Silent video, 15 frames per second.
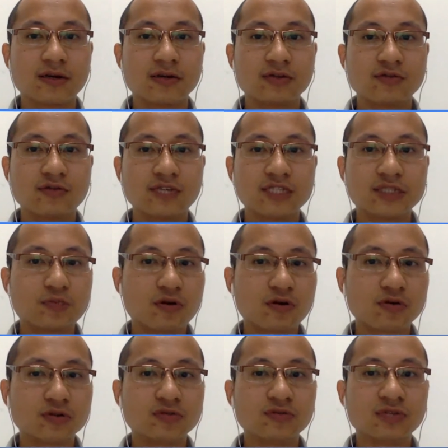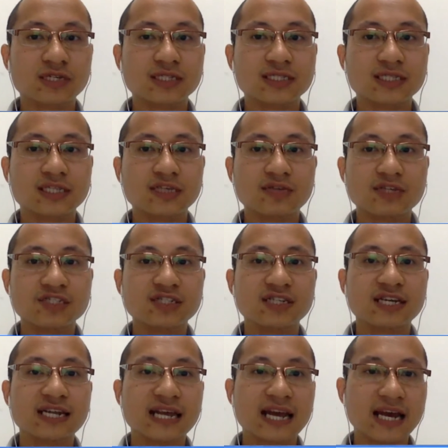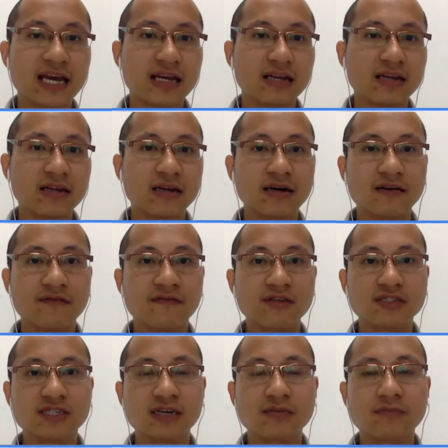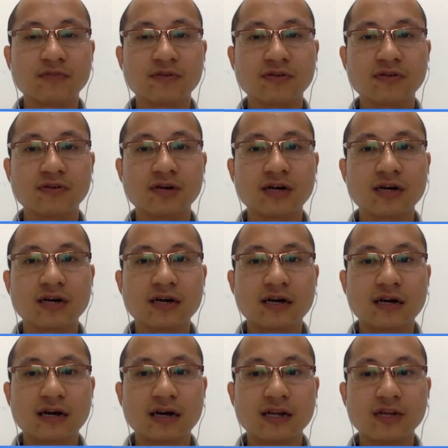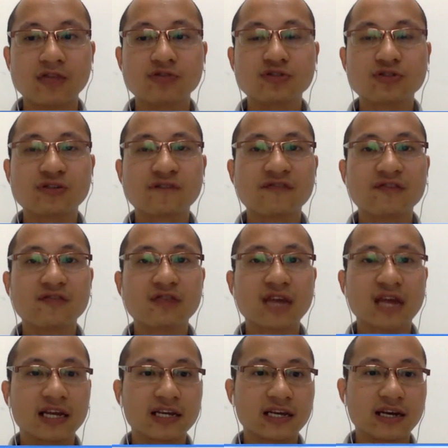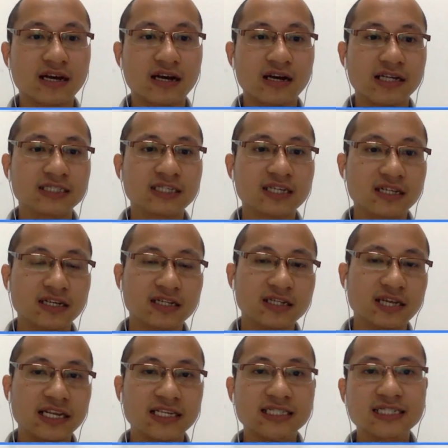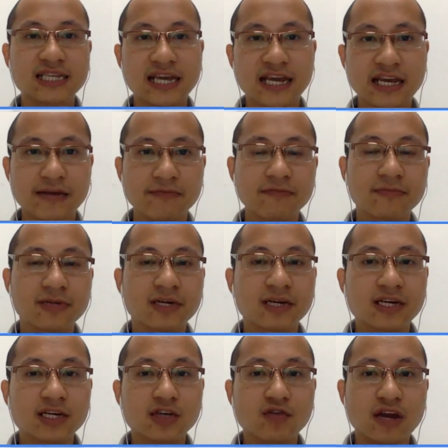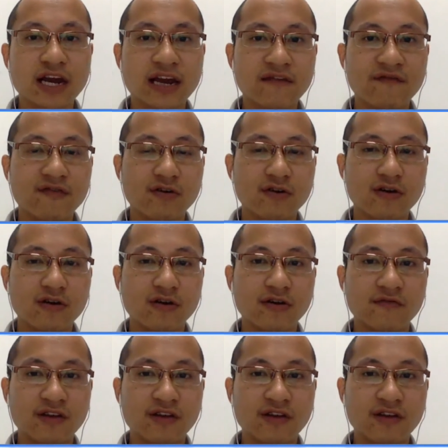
respond to the situation at hand. For example, a neutral view, like let's say in a tennis game, you have a